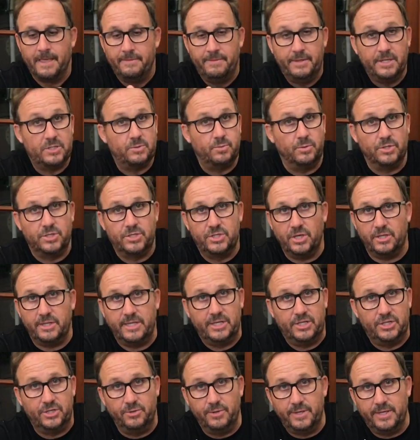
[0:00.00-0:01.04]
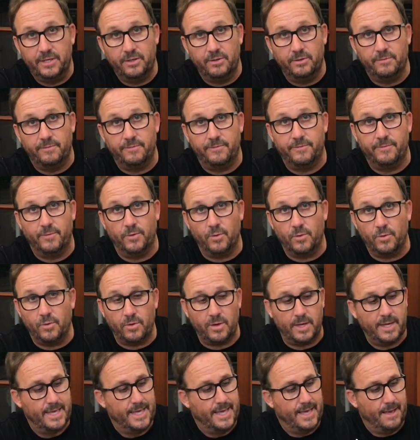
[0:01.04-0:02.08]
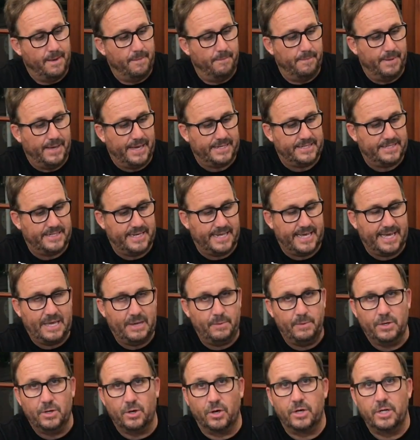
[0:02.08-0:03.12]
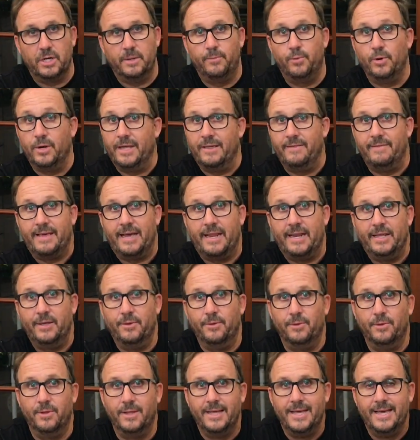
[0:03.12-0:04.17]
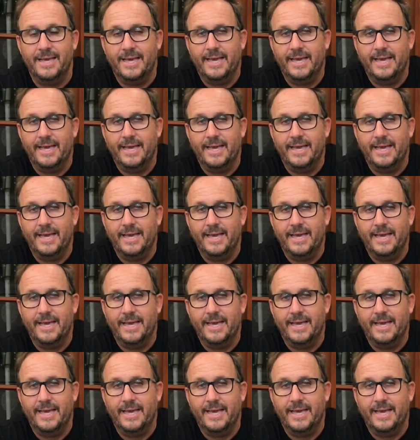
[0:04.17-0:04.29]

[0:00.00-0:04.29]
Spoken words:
This will certainly do hill 4, but today we're not going to put it in that hill.